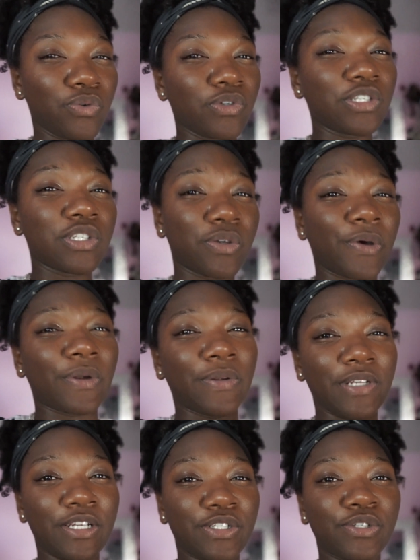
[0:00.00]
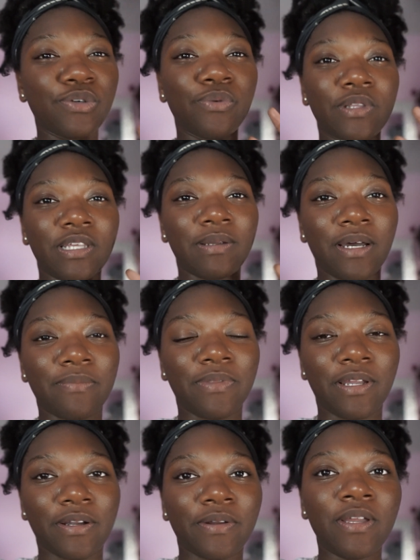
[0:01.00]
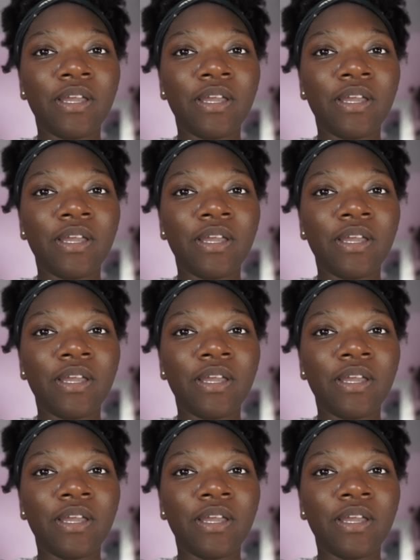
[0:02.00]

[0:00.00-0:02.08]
This is going on day 2 with it up there.